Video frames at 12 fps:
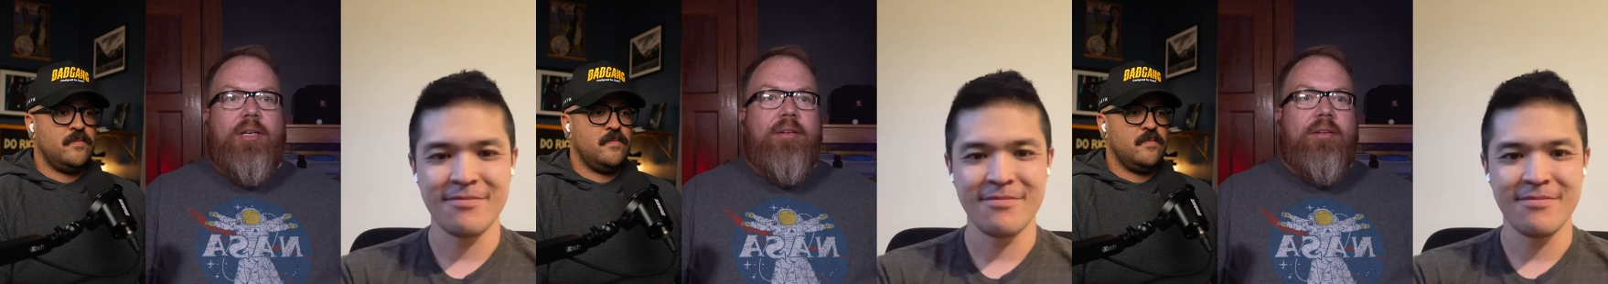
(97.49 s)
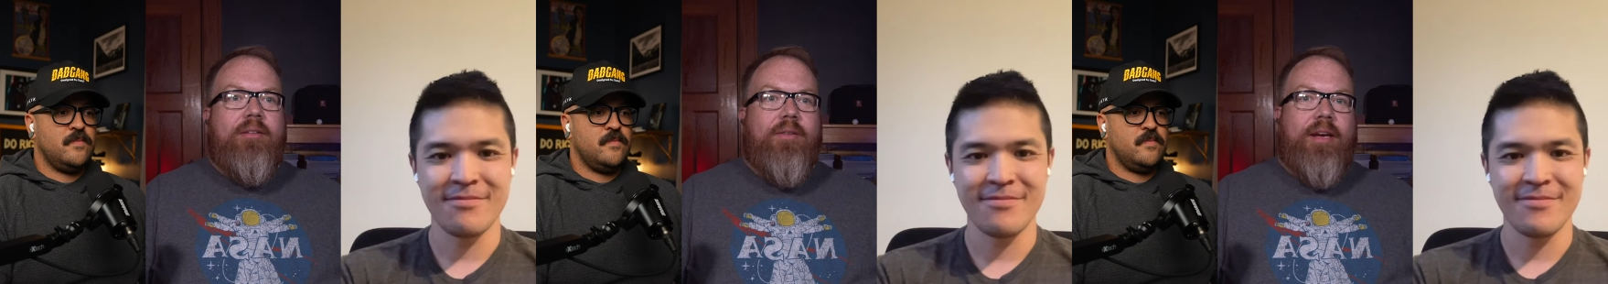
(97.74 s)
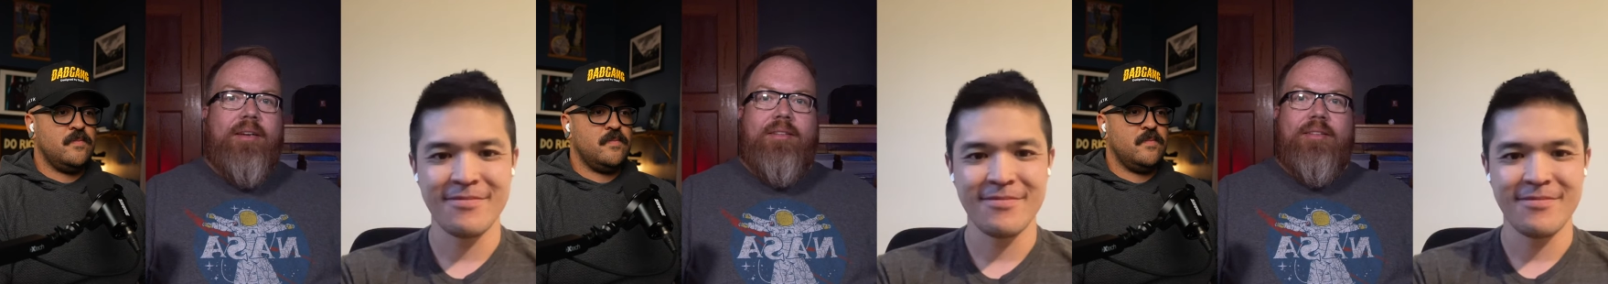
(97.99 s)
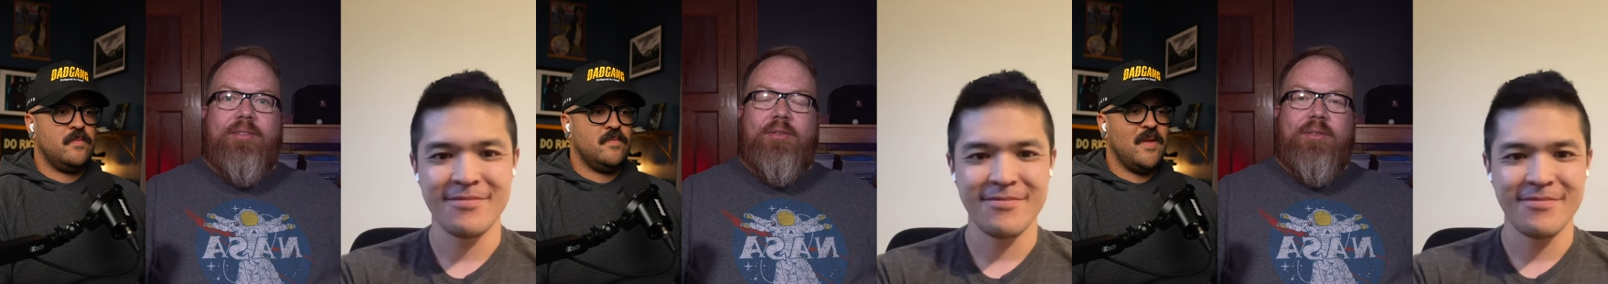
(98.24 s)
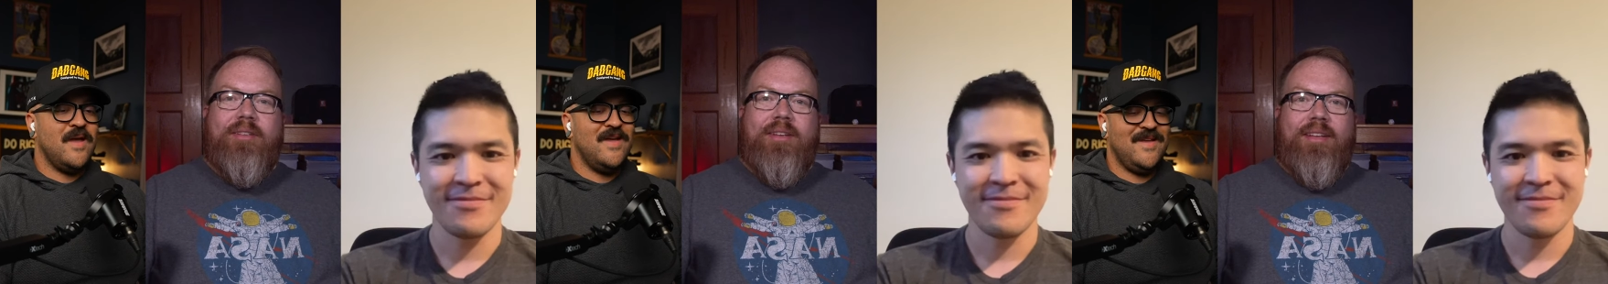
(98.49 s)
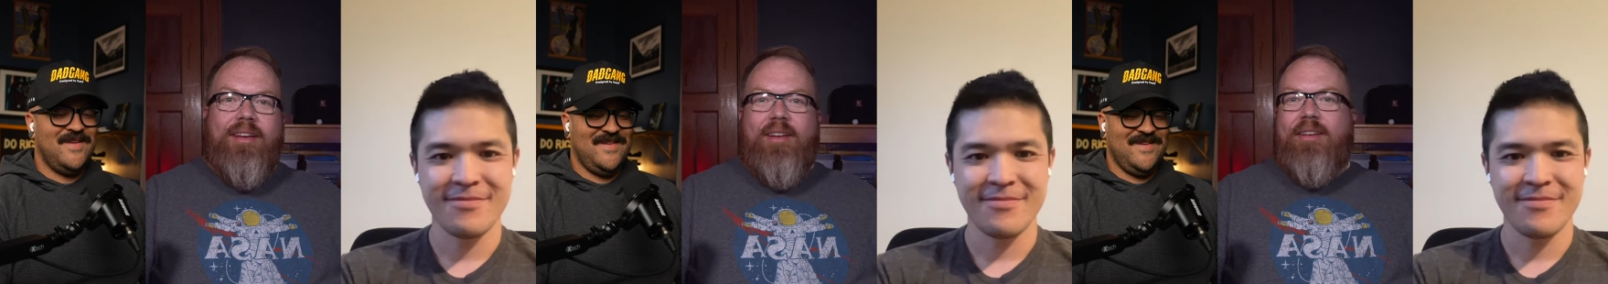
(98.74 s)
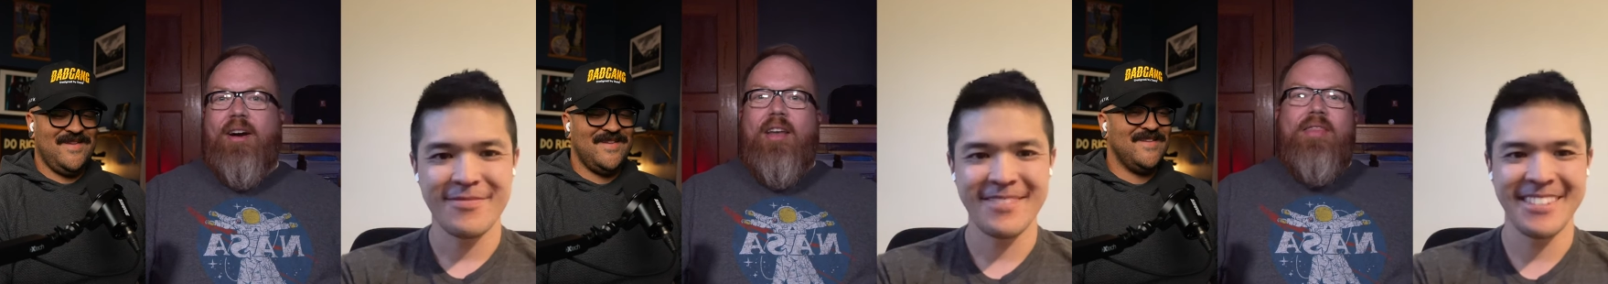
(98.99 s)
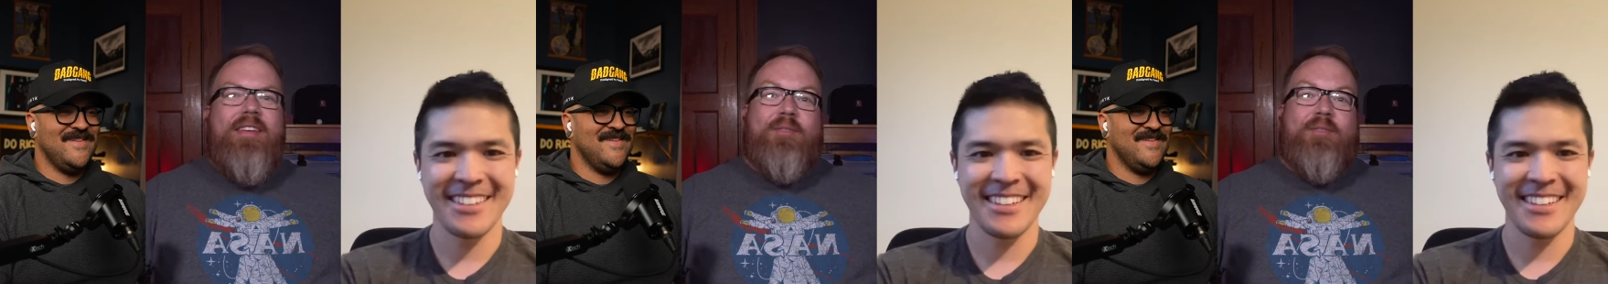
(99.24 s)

Speaker 1: right? This, uh, on this pool